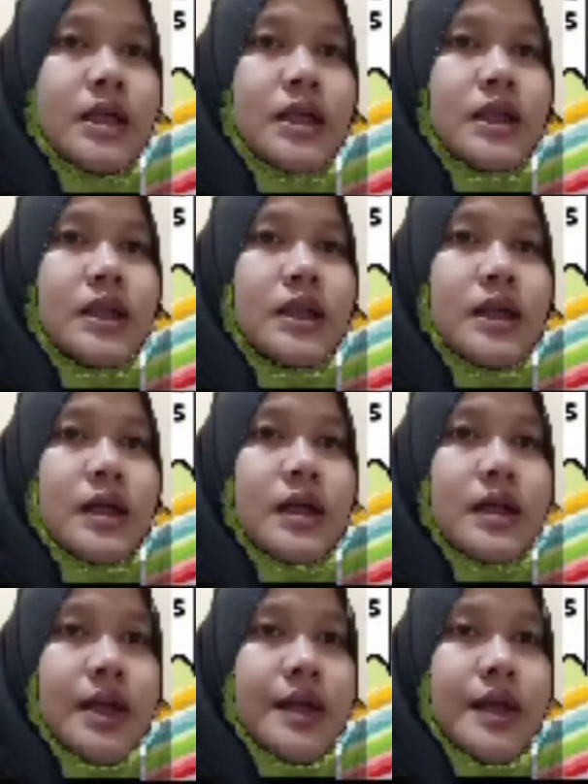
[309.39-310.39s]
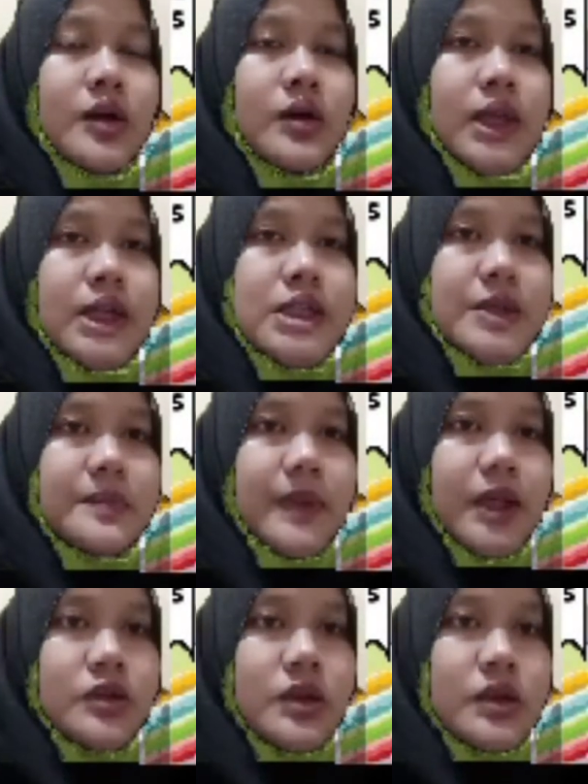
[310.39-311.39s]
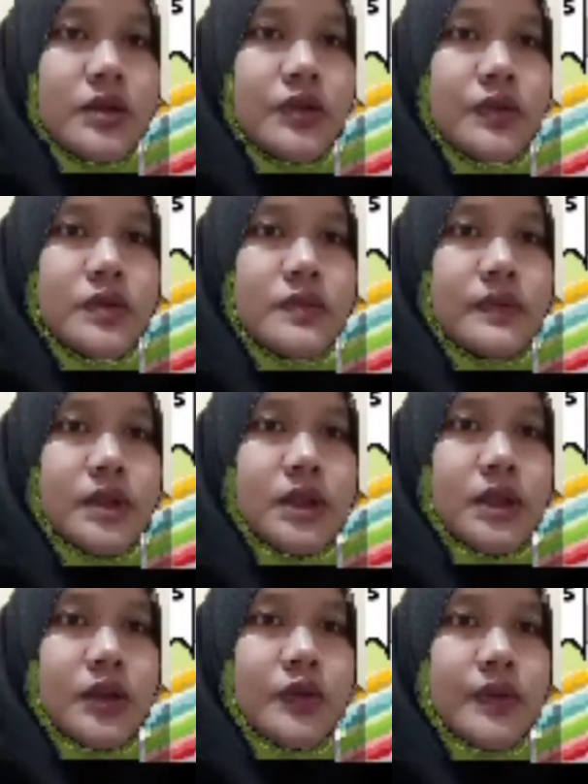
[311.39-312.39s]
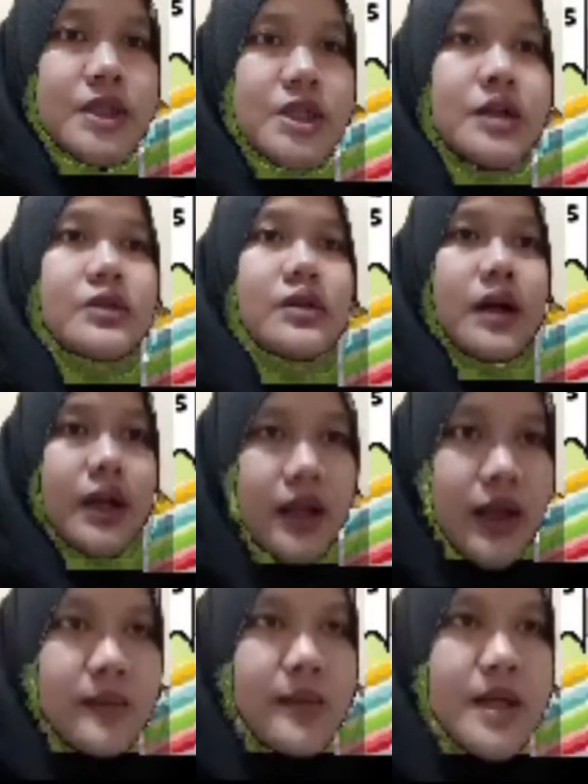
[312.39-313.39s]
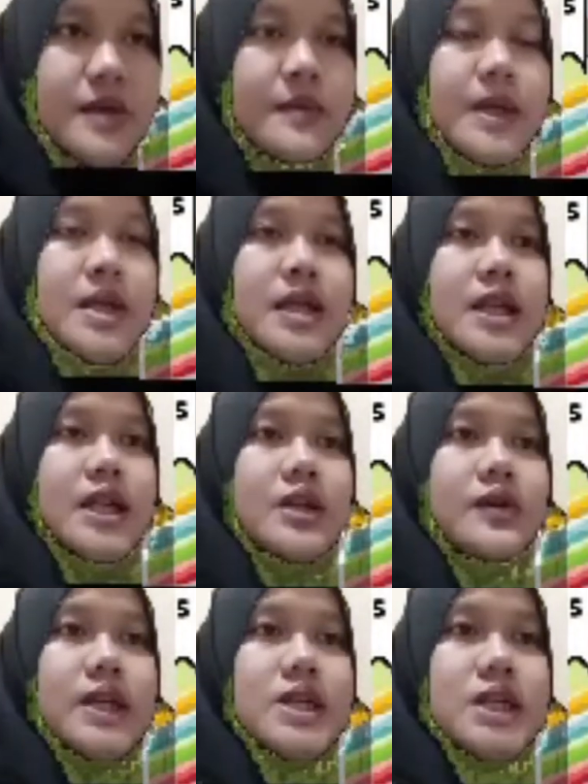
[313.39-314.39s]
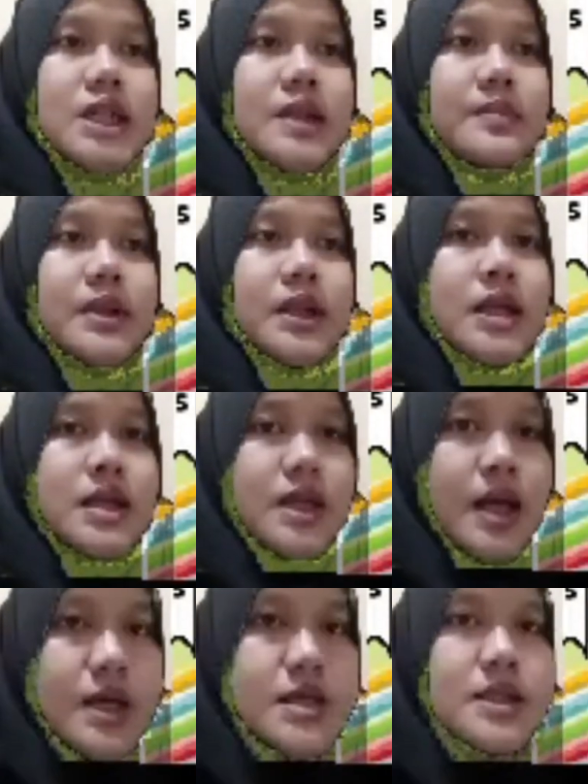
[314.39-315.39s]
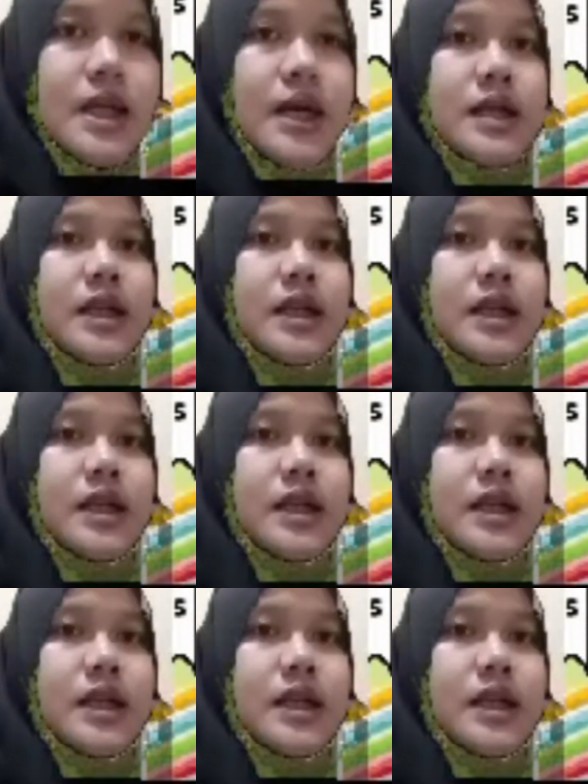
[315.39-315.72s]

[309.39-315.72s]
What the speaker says: Data collection method used were questionnaire, mathematical connection ability test, and